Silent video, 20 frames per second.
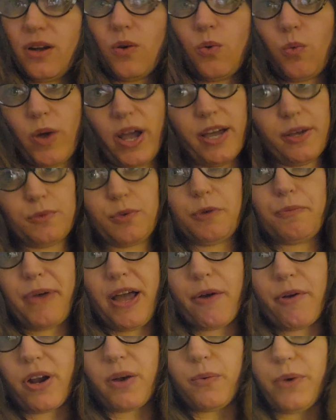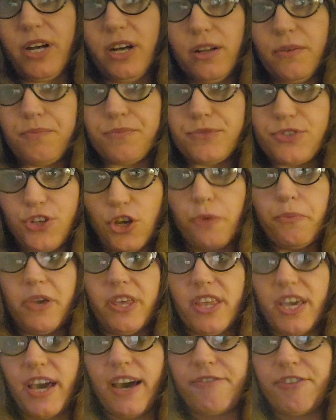Wild Willpower will. Show me
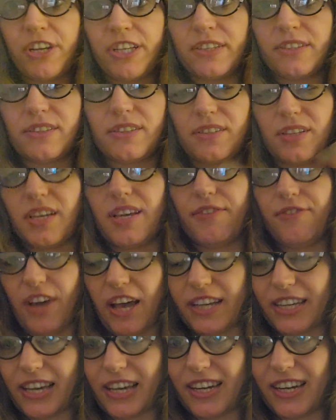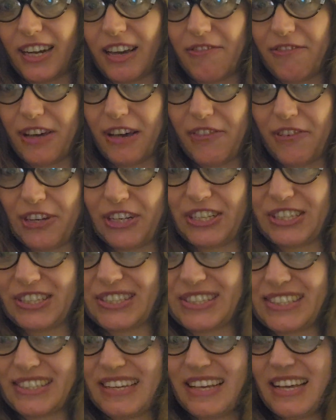the evidence. If I get enough evidence